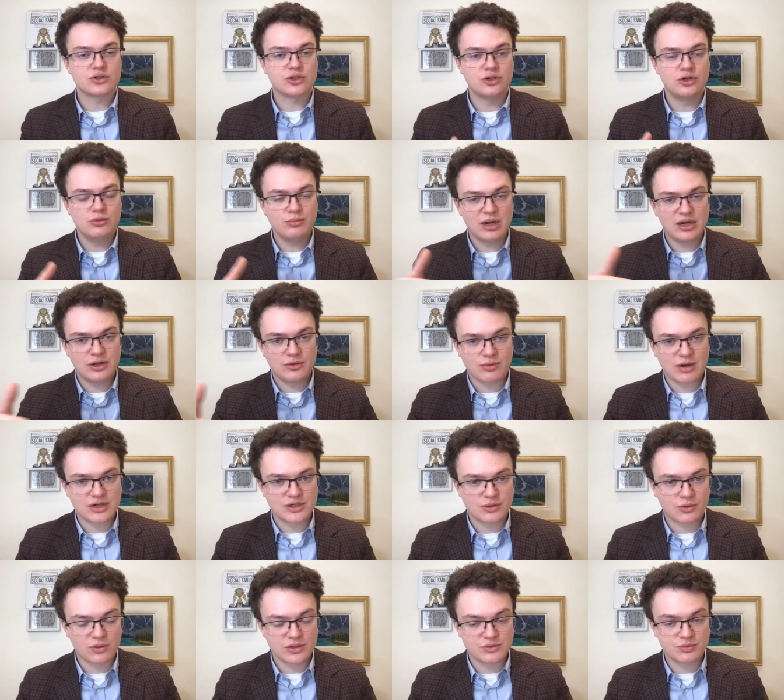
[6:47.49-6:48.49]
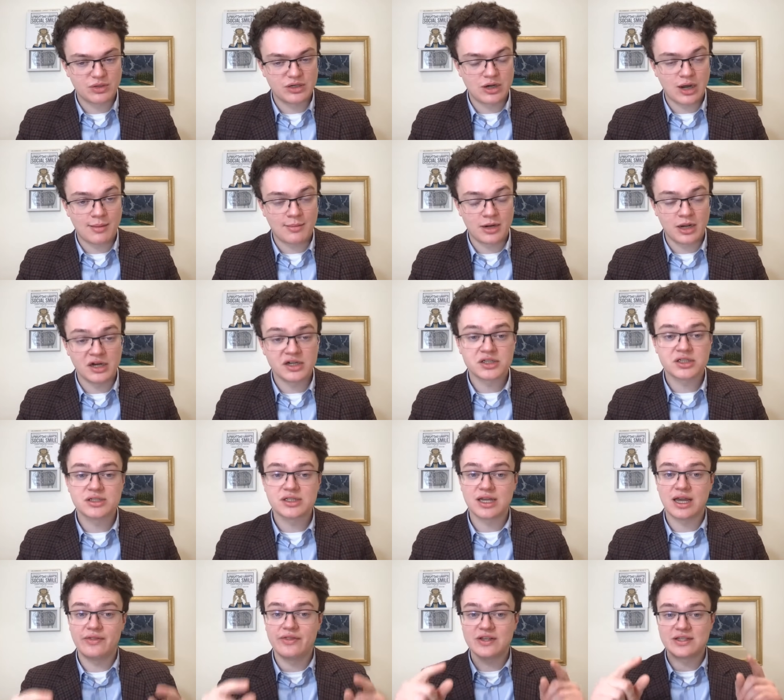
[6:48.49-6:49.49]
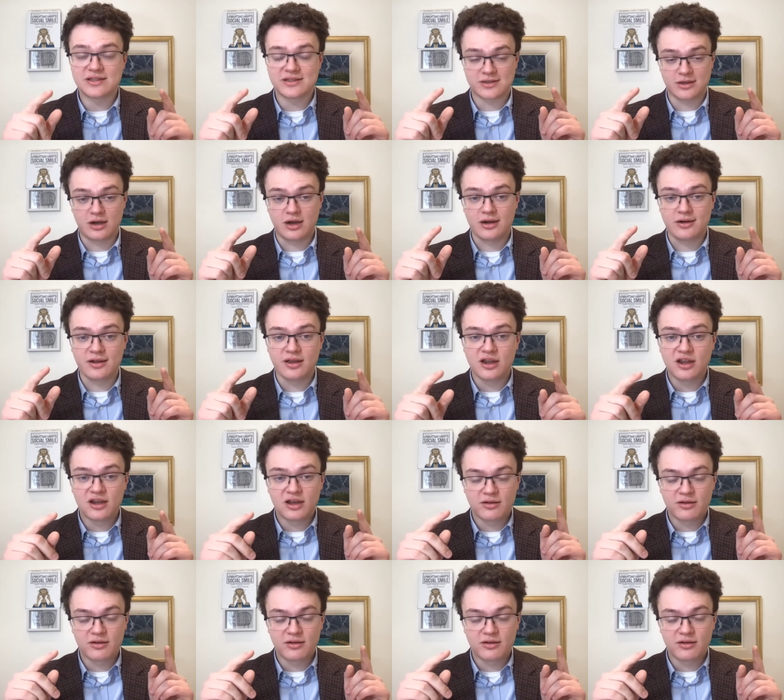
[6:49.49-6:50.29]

too many red Tories win nominations, and this is on